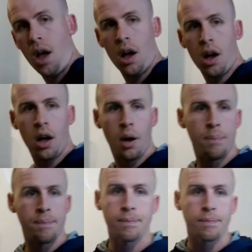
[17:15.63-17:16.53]

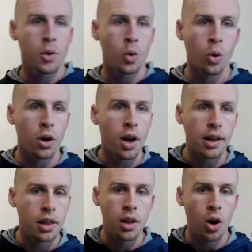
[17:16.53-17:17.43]
were
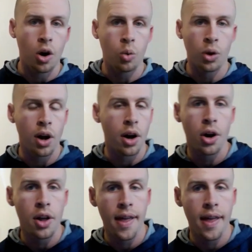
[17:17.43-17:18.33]
not
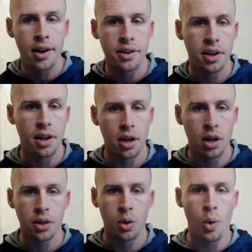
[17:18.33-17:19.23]
on that
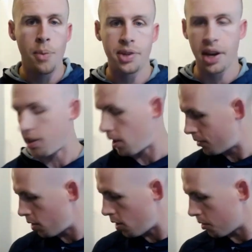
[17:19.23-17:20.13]
the website that I've
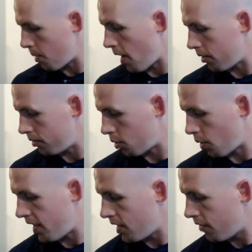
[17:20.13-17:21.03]
talked about. So
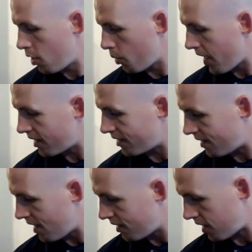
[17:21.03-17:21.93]
I didn't even know they
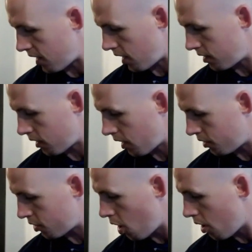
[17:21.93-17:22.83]
existed until I
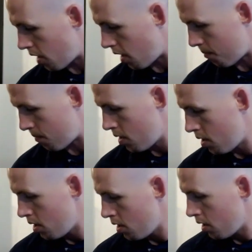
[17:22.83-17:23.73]
saw them.
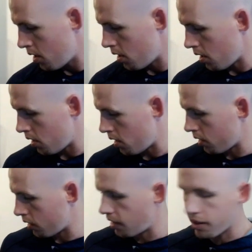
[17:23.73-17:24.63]

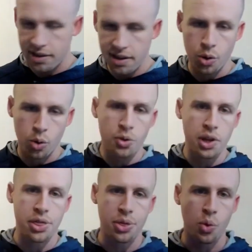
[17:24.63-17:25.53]
Because like I said, there were
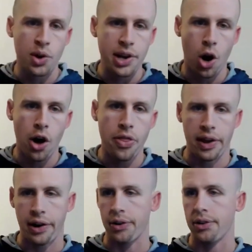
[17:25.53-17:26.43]
only 3 on
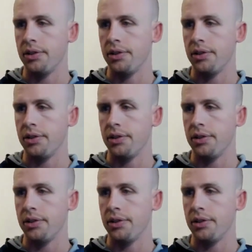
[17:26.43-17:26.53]
there.